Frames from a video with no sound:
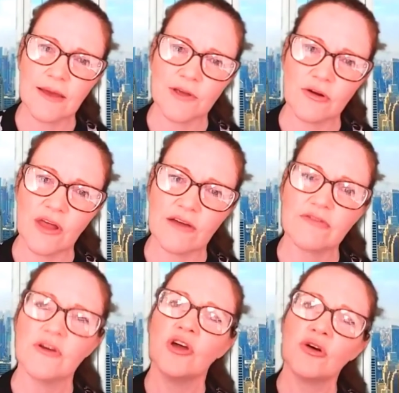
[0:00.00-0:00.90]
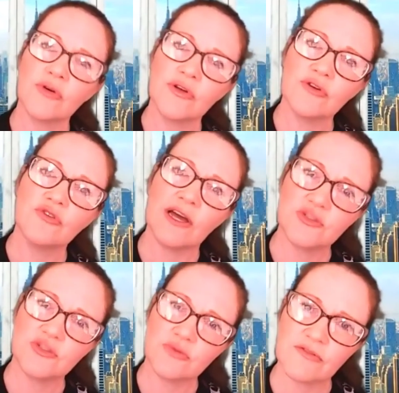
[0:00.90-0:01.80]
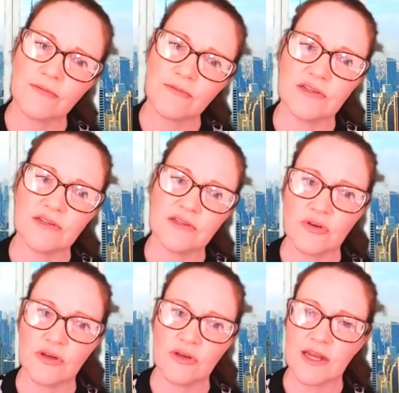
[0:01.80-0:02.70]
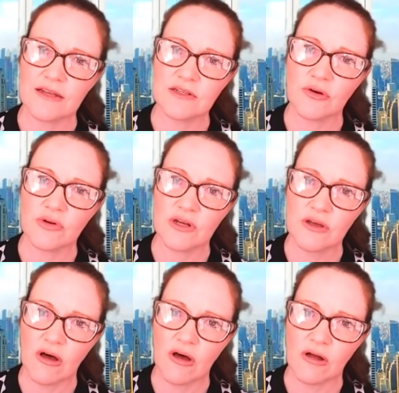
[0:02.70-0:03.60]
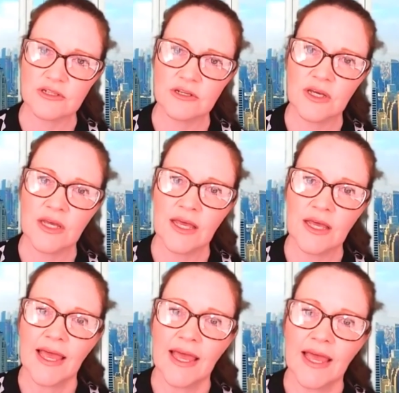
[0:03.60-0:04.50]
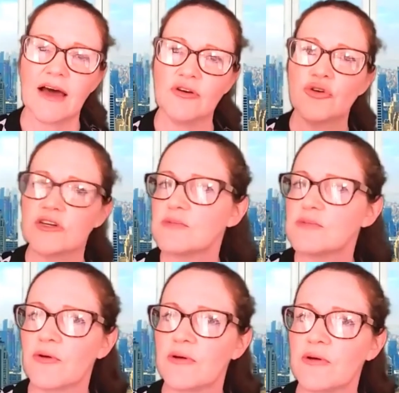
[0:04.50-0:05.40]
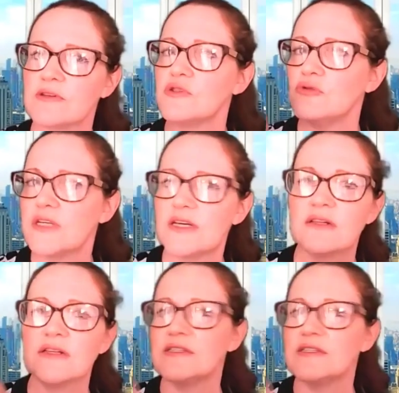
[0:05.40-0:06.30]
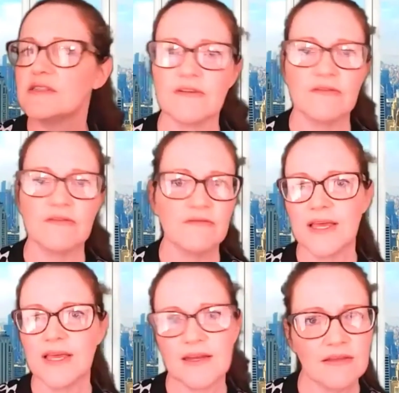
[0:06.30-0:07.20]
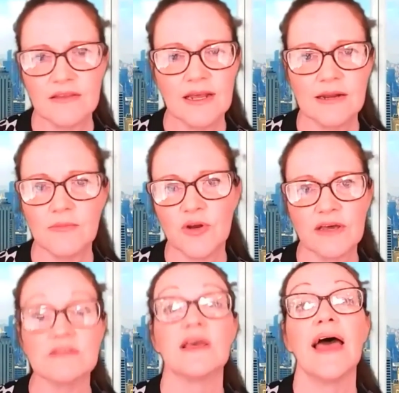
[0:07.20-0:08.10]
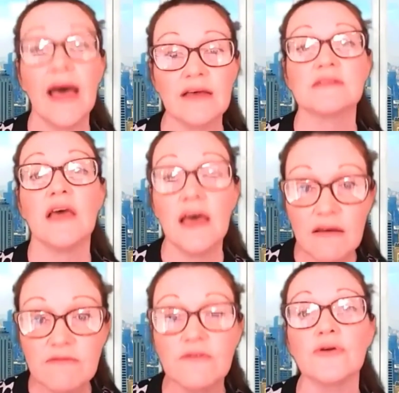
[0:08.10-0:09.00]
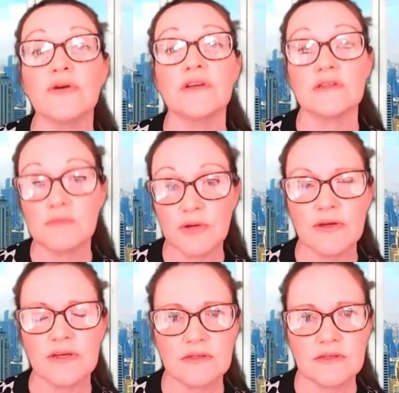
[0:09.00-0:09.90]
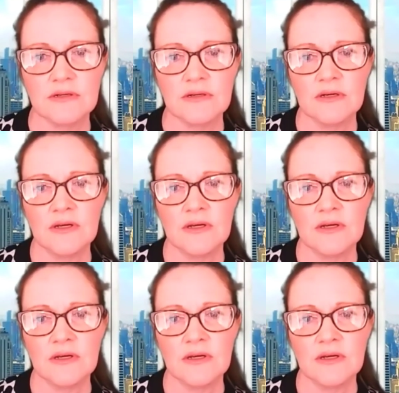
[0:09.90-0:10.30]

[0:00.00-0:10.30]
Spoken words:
in your life where you graduated from high school and then had to go into college, and how your experience was uniquely different from anything that anybody else has ever experienced.